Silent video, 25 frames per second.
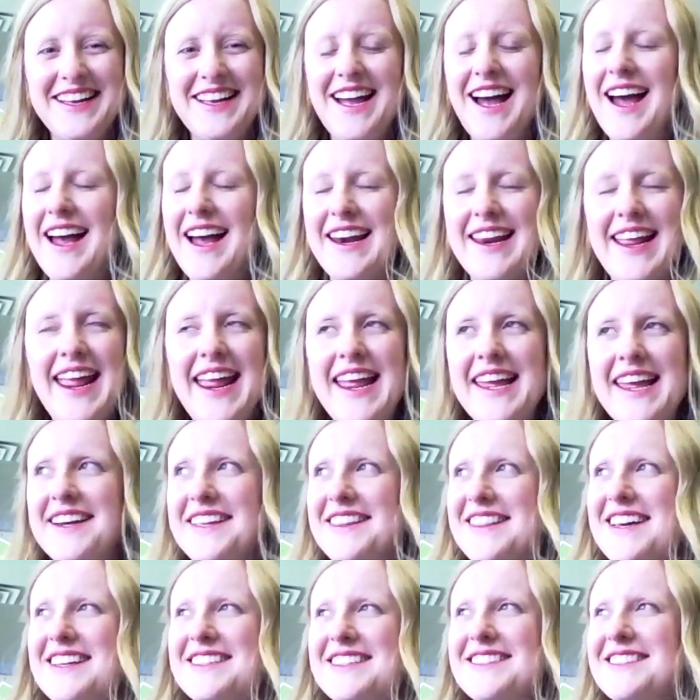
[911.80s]
God,
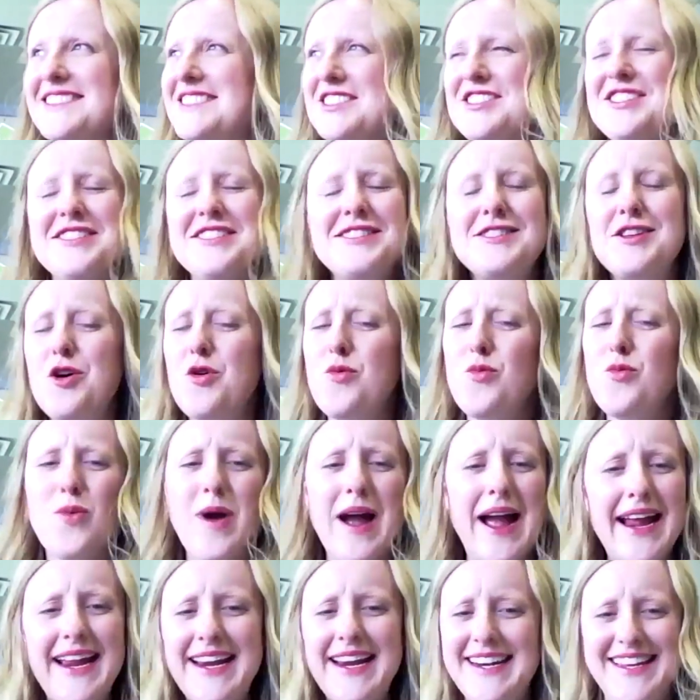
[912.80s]
Hannah, she's so
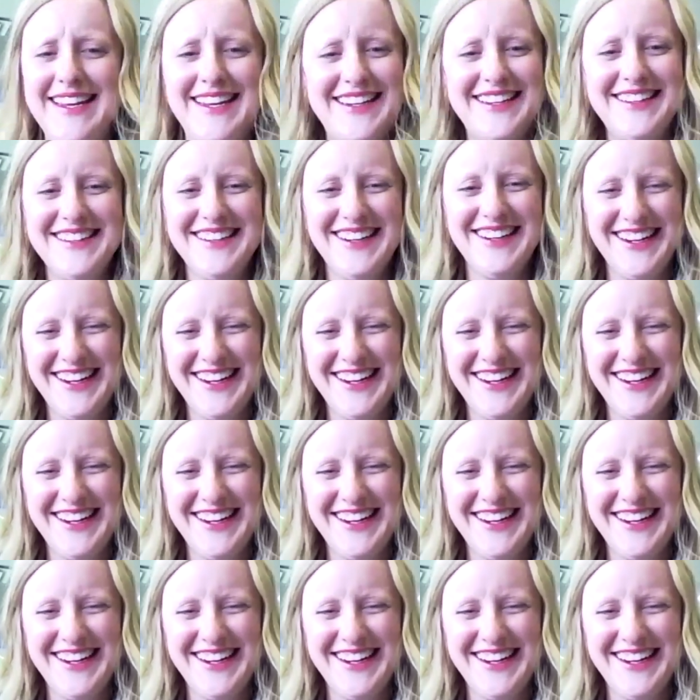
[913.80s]
whiny.